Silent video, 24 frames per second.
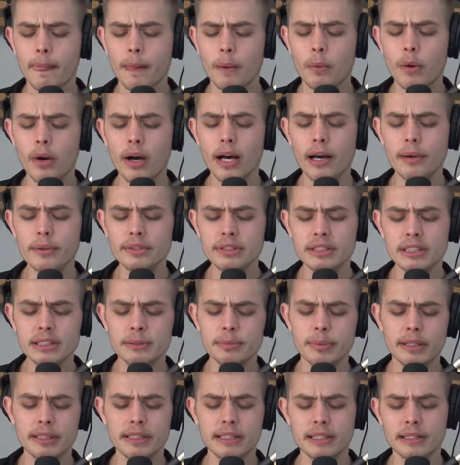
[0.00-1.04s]
Well, I was
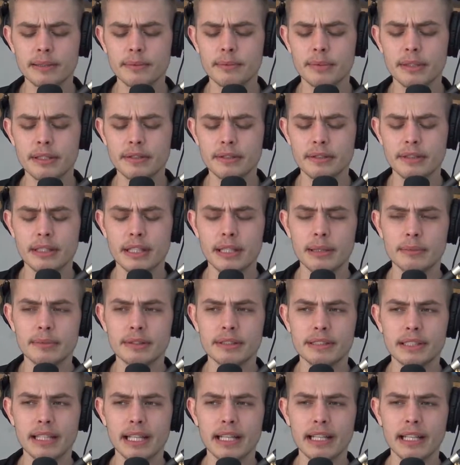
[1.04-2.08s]
expecting him, him to
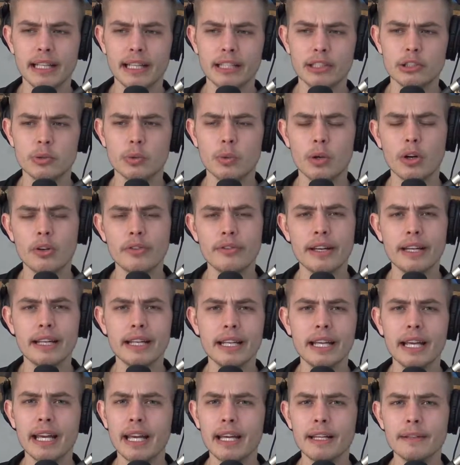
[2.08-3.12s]
say like
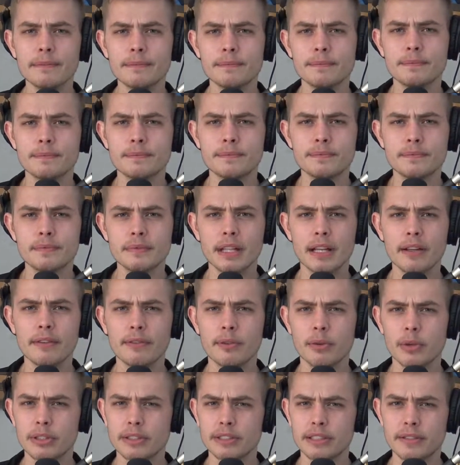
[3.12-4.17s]
1288, not
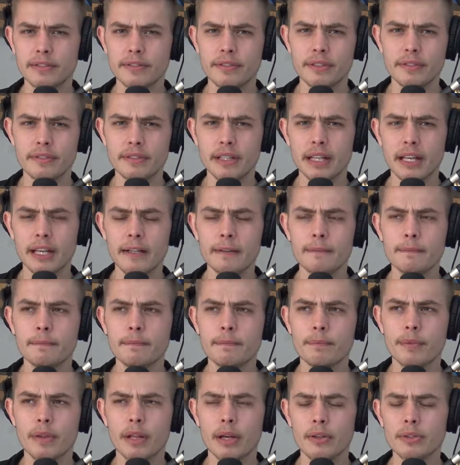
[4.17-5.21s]
1458.
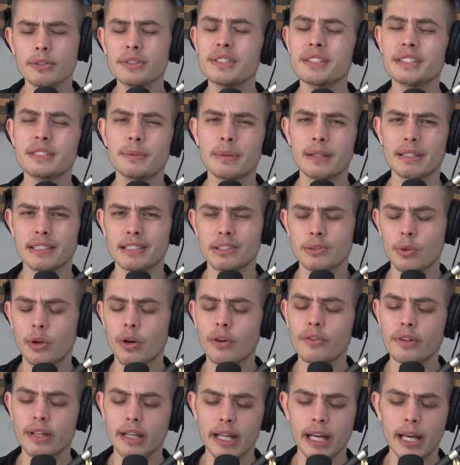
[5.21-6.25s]
I was expecting
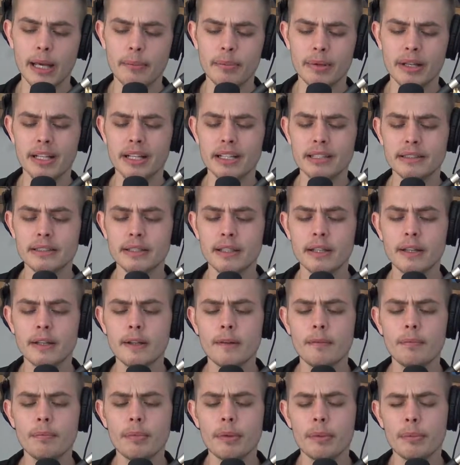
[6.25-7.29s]
1288 because
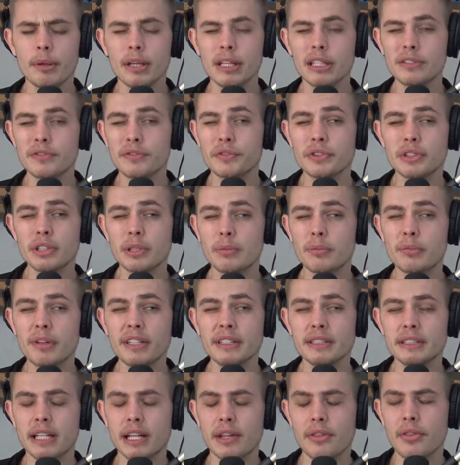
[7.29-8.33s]
because for some
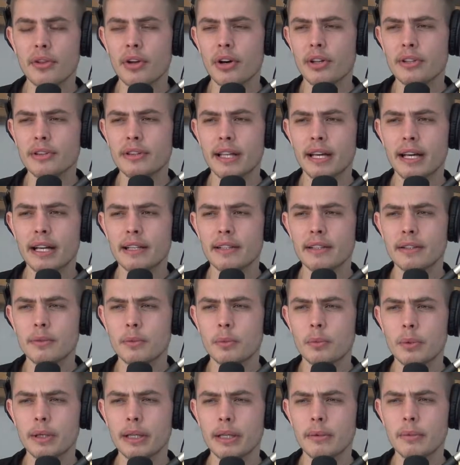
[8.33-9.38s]
reason I thought that
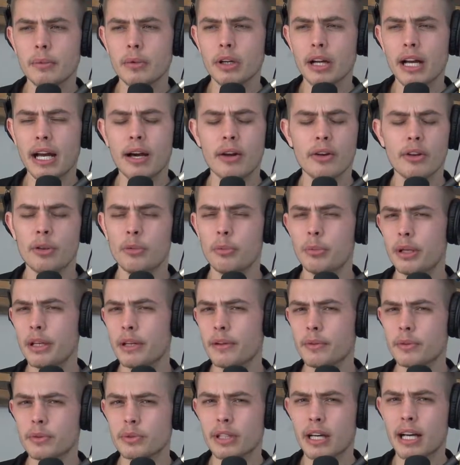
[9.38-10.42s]
we were out of the
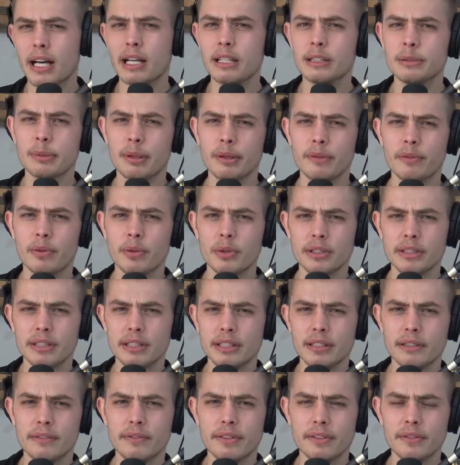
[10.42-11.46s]
medieval times by
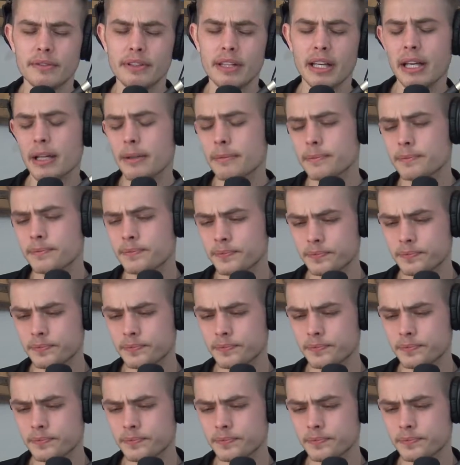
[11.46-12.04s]
1458.